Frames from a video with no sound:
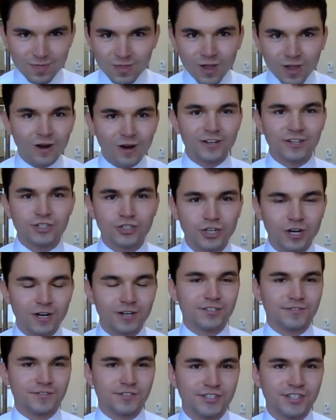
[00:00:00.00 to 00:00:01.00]
are in
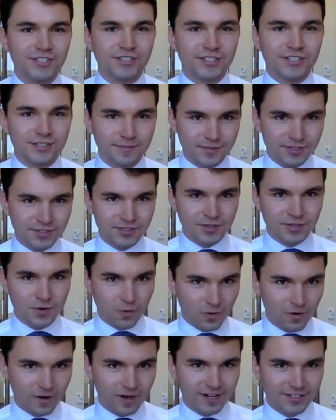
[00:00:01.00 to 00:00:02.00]
charge of systems,
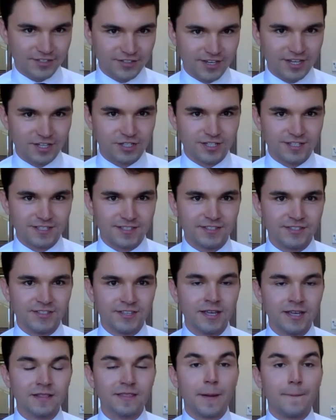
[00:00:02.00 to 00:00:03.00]

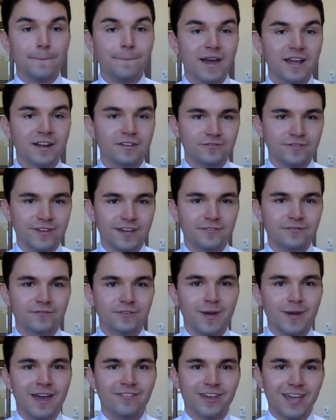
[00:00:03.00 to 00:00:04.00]
organizations that benefit
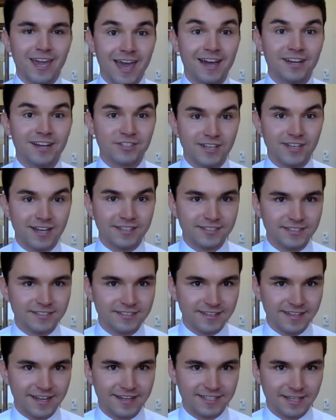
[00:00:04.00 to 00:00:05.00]
from having access
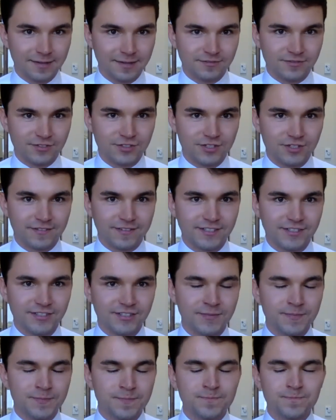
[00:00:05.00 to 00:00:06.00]
to that type of
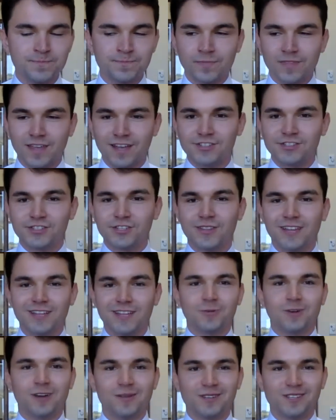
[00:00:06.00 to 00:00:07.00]
service. And so
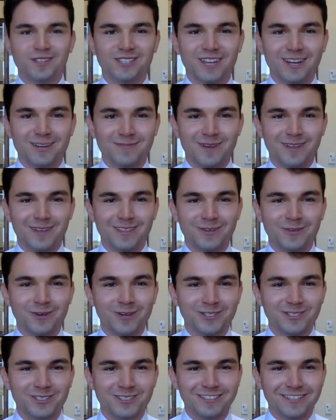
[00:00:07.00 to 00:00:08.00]
that's why I'm excited about the
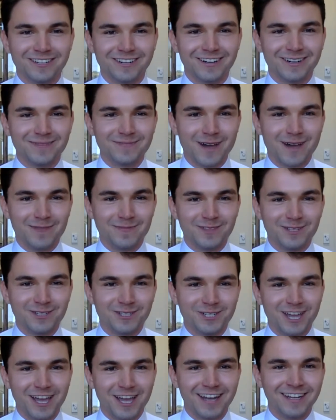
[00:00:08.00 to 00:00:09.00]
questions that are going to pop in the
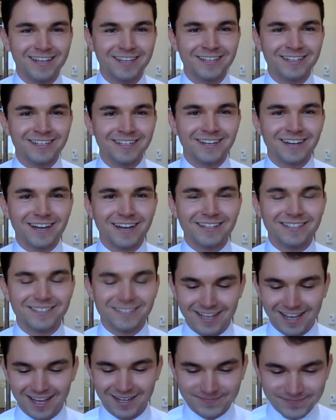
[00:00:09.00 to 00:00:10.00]
chat
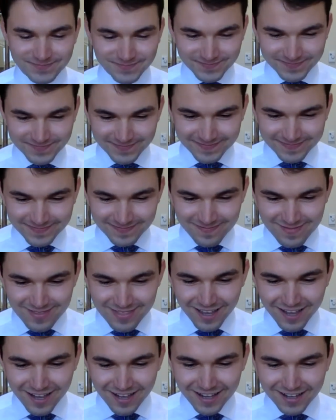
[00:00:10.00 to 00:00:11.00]
today.
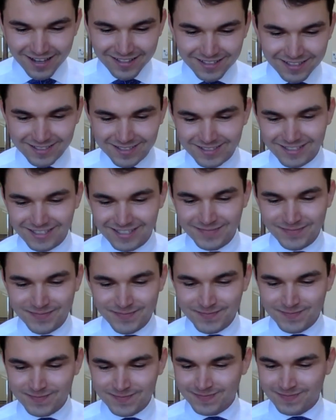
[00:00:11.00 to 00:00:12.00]
Let's see.
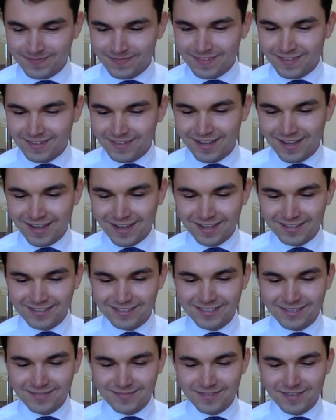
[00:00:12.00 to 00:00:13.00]

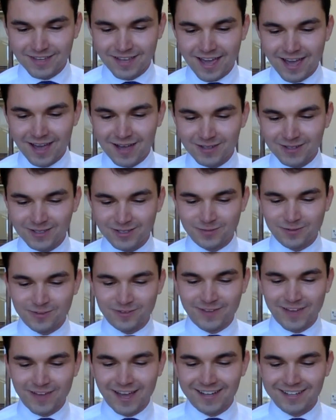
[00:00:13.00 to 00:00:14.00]
Something else,
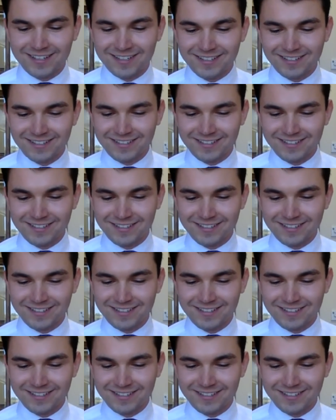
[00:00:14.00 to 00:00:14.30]
we've got